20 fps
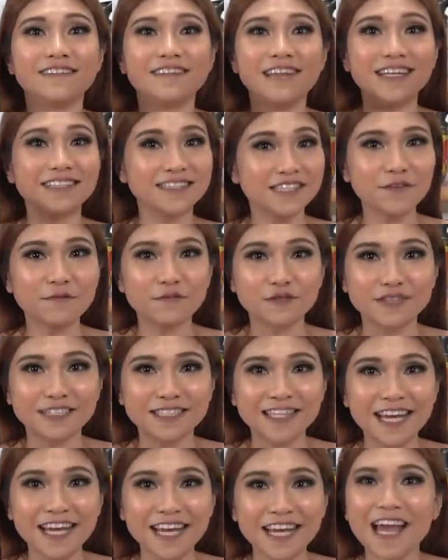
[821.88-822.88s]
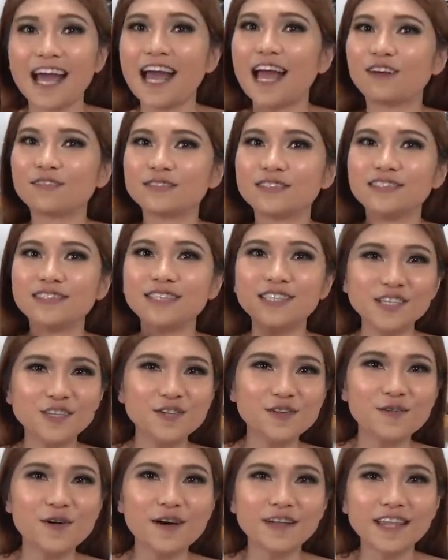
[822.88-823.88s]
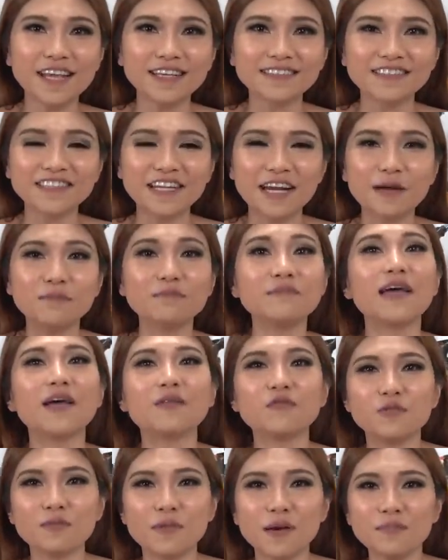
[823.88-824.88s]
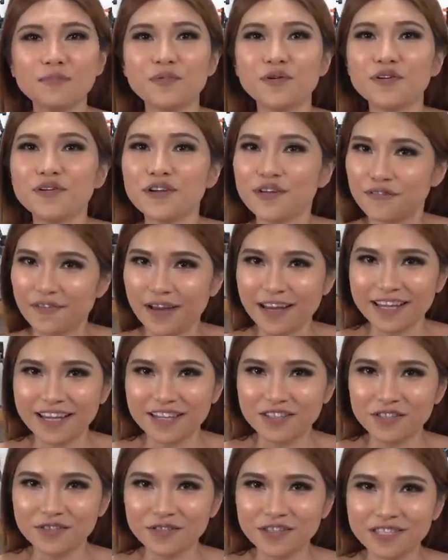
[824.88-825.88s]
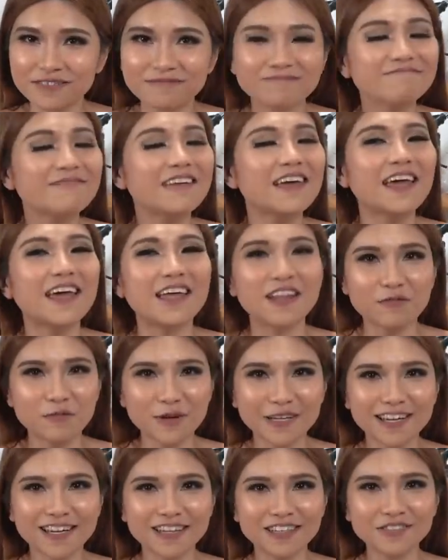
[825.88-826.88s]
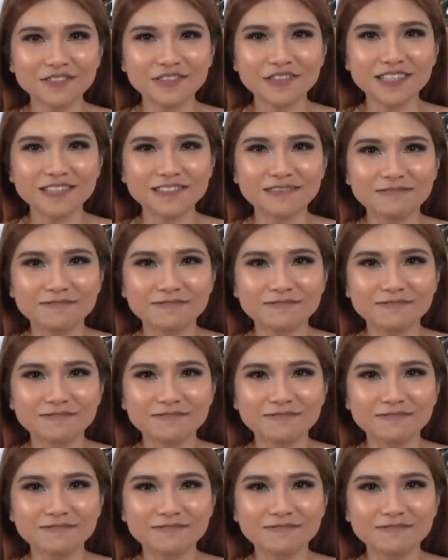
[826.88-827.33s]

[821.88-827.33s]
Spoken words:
That's it for today. I'll see you all next time. And remember, if I can do it, anyone can do it.